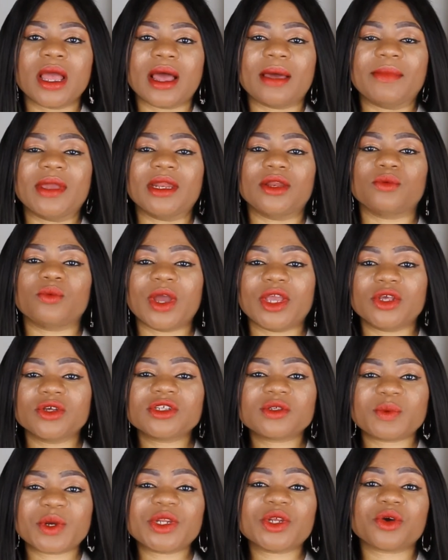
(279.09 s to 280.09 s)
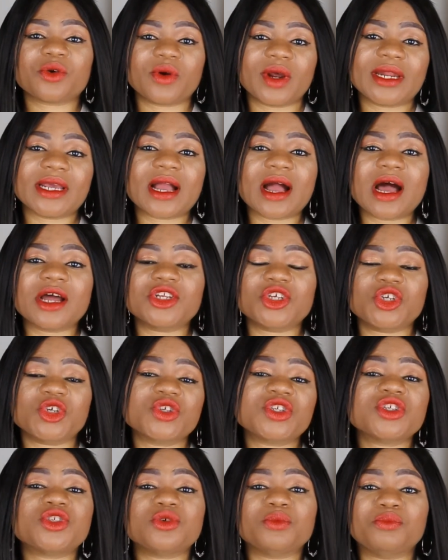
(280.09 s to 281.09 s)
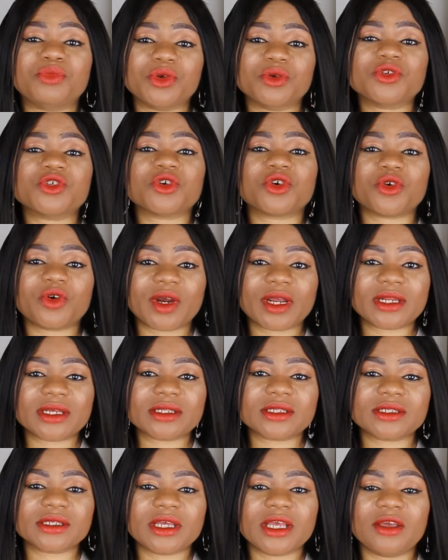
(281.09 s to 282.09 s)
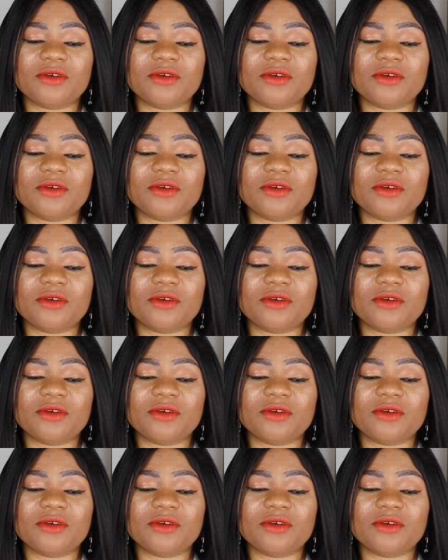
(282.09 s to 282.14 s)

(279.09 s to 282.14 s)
I mean, when you spend your credit card, use it to build your credit.